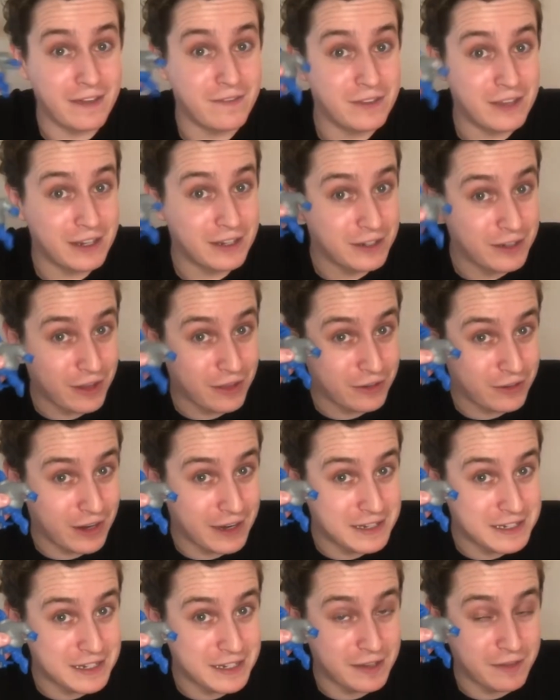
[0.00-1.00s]
yet another
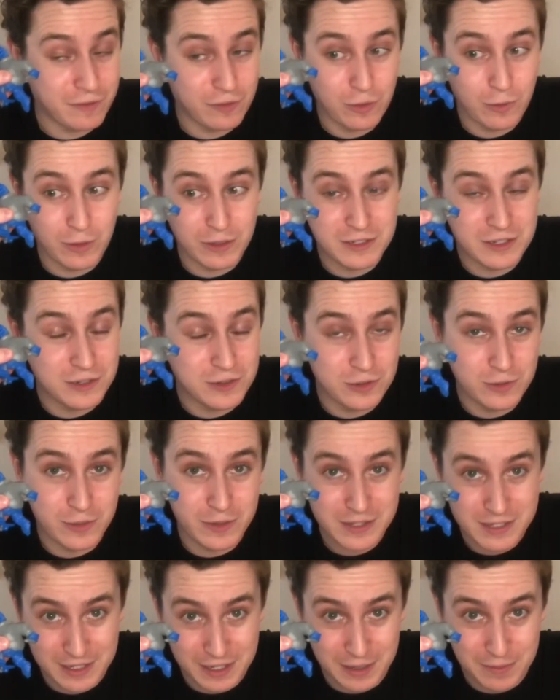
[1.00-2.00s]
idea for what to do with
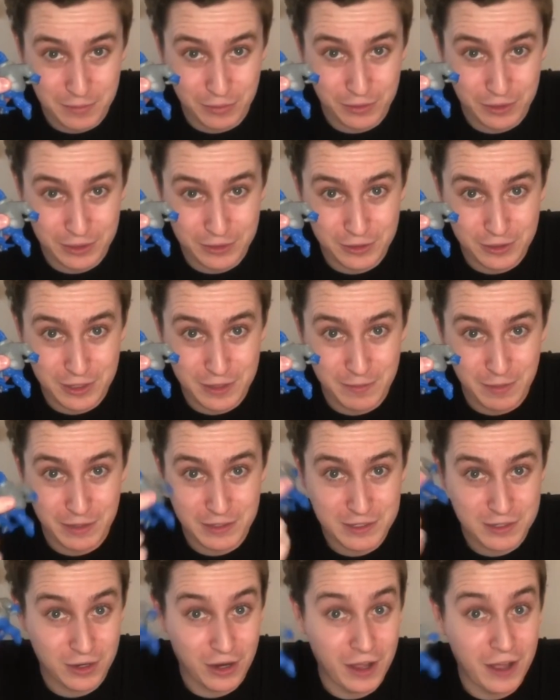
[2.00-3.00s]
Skateboarding Cookie
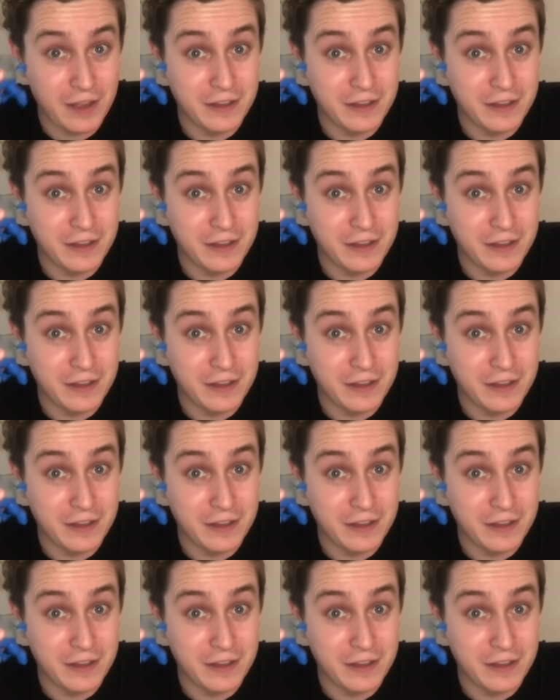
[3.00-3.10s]
Monster,